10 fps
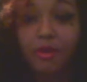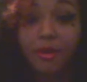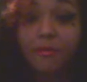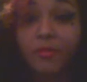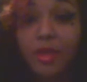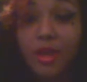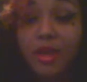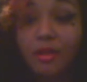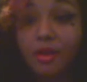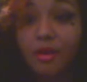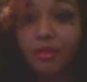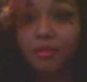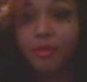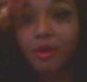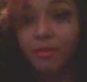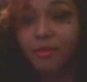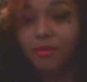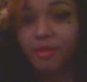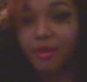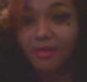Okay, it's called A Small Petunia